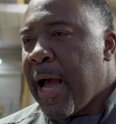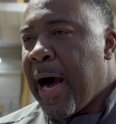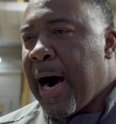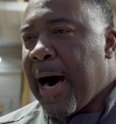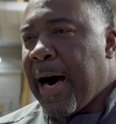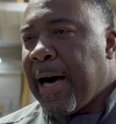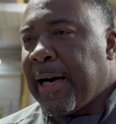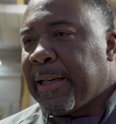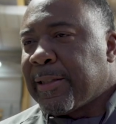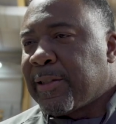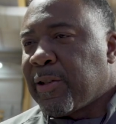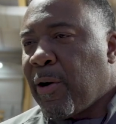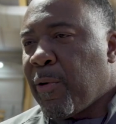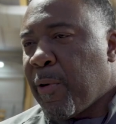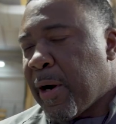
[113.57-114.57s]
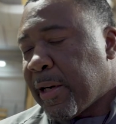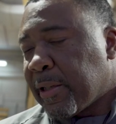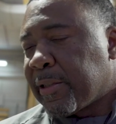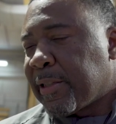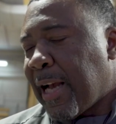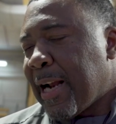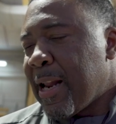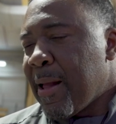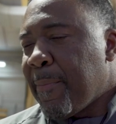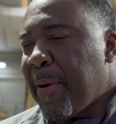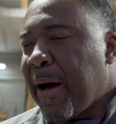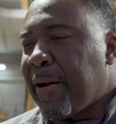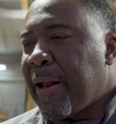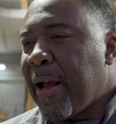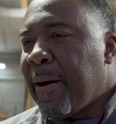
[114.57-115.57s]
So we're excited
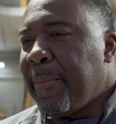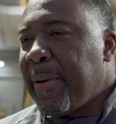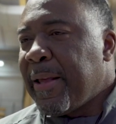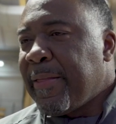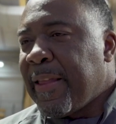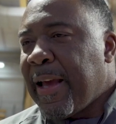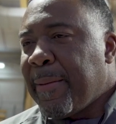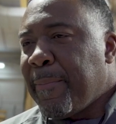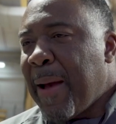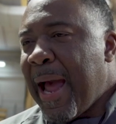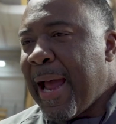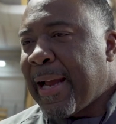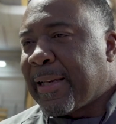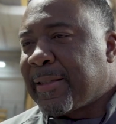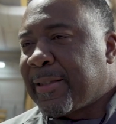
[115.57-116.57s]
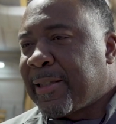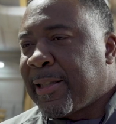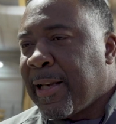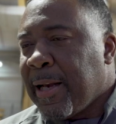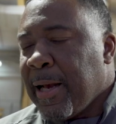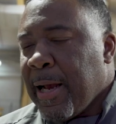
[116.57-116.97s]
about him. And then Max.